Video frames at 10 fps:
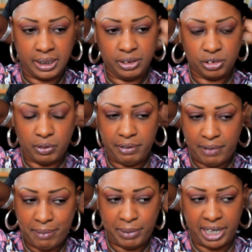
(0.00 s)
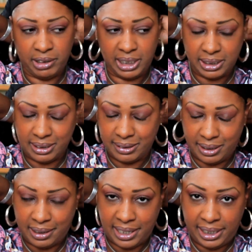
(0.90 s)
So I wrap my hair like this
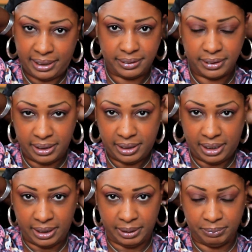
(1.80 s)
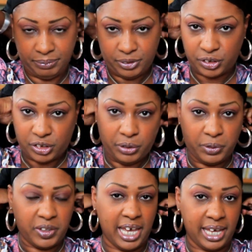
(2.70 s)
at night
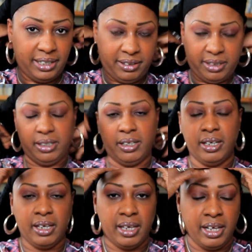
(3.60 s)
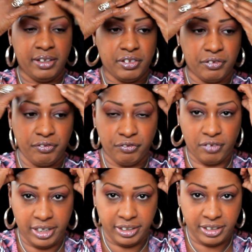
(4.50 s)
so that the
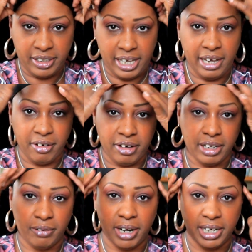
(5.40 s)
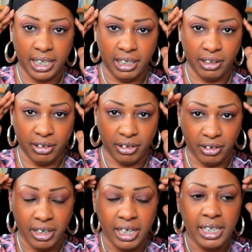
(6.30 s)
front area right
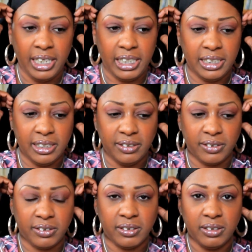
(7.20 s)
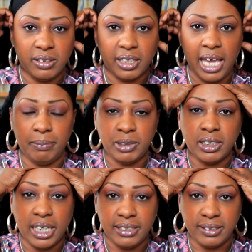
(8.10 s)
here is kept
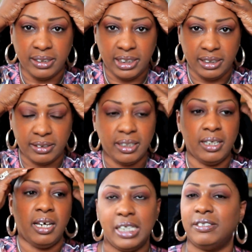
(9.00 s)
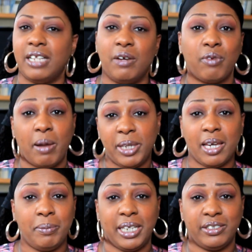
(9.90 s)
nice and neat. It's not
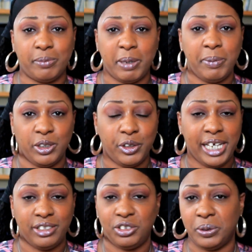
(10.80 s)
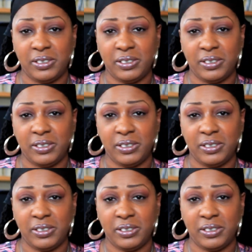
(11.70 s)
rubbing up against my pillowcase, so